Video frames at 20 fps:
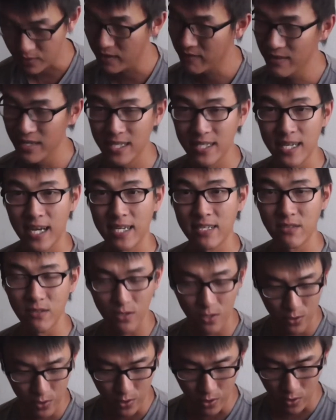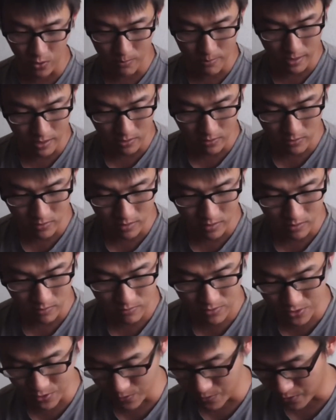ever decide to do your own bow, you know,
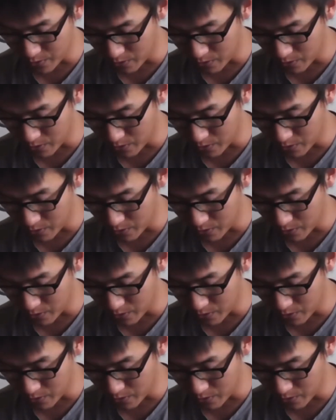tune your